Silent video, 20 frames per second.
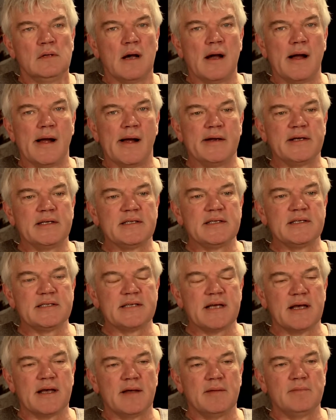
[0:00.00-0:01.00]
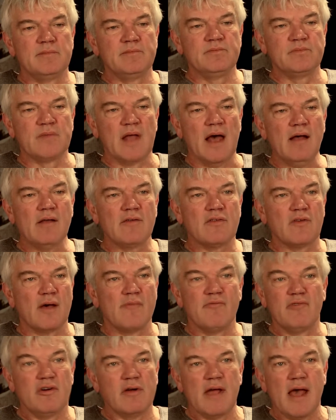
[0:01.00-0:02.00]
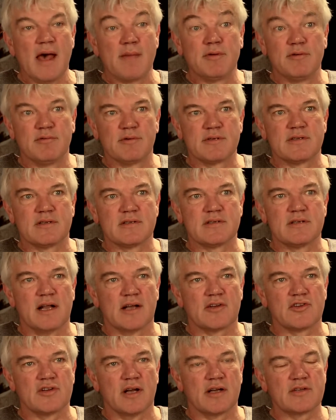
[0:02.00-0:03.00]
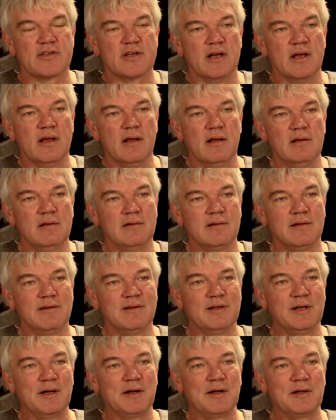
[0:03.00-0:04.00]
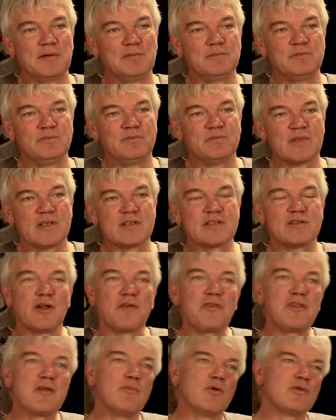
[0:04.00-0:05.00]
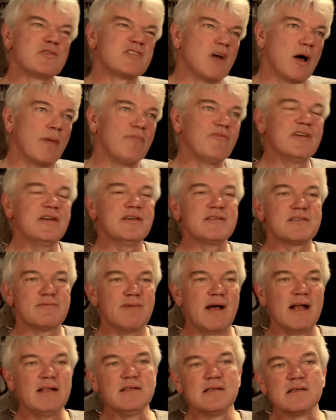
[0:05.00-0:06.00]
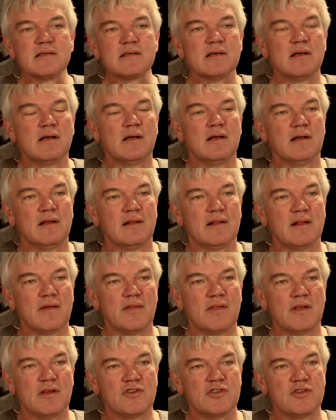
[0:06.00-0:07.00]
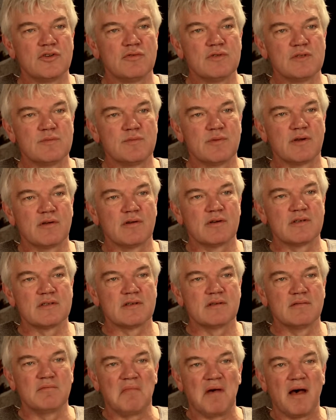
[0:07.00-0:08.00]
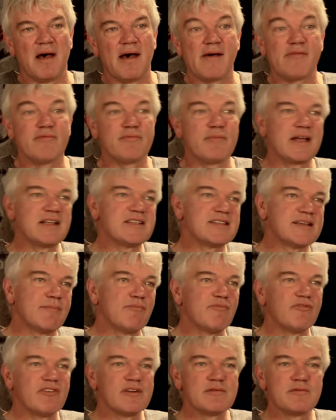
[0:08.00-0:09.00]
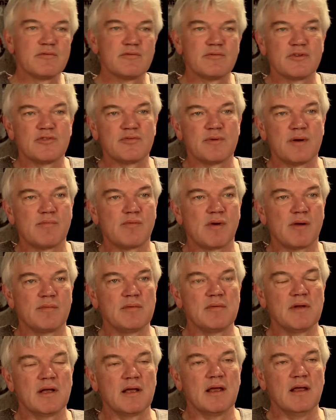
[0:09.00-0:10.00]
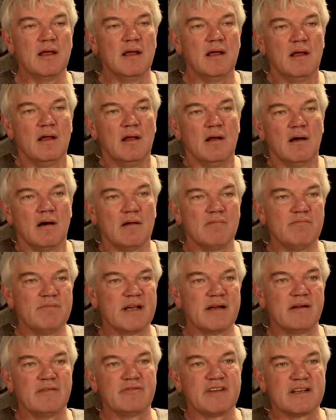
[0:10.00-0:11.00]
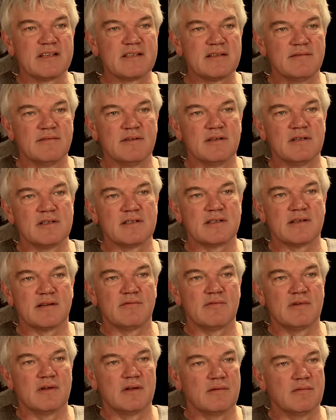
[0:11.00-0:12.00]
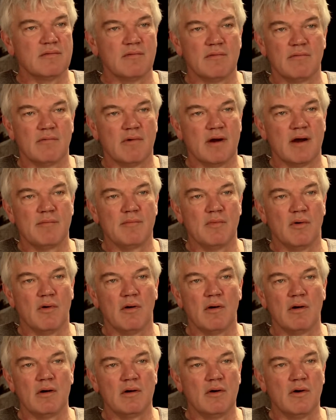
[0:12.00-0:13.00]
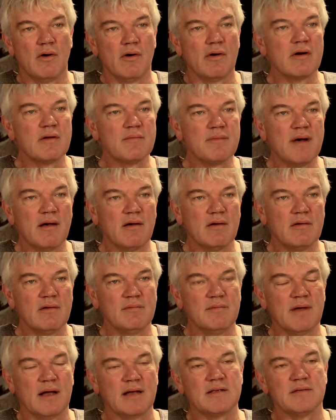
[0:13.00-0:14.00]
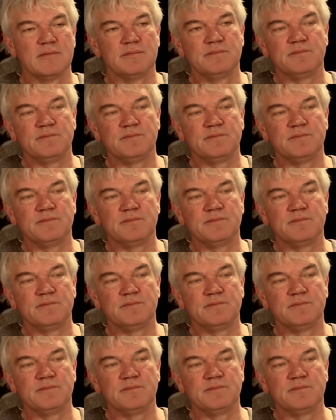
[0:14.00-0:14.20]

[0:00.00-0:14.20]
And yeah, so I'm very happy with the selection actually. It's not the most obvious ones that they choose because I've made some films which were probably on bigger festivals and were more heard about, but